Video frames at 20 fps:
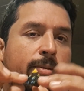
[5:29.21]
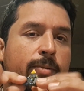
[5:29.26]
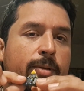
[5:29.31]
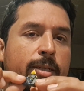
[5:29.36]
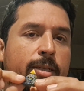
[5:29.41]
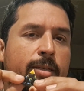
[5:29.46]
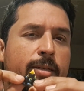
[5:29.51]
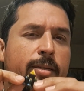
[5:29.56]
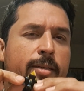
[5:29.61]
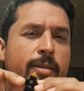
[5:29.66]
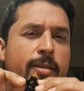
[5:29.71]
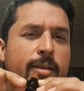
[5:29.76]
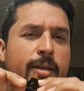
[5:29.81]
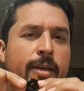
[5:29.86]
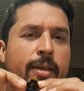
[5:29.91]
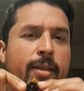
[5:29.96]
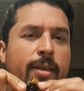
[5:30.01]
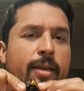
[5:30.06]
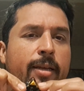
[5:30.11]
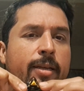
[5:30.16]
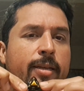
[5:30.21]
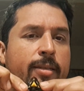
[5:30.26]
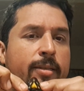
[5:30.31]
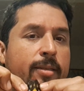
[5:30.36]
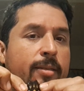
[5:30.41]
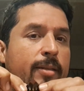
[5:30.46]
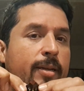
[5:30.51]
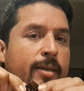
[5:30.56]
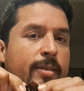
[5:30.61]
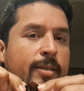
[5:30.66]
which is, I think,
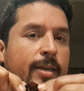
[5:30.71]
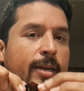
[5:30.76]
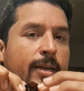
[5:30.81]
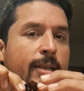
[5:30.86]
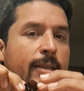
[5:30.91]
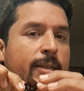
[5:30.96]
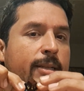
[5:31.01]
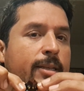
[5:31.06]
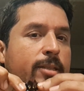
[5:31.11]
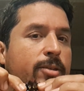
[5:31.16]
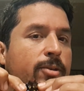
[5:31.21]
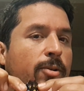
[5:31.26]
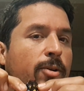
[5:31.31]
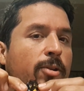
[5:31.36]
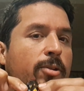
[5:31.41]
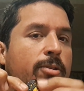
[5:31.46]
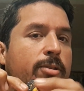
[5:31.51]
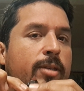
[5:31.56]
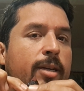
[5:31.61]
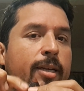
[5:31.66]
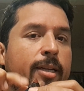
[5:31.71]
is exactly these colors.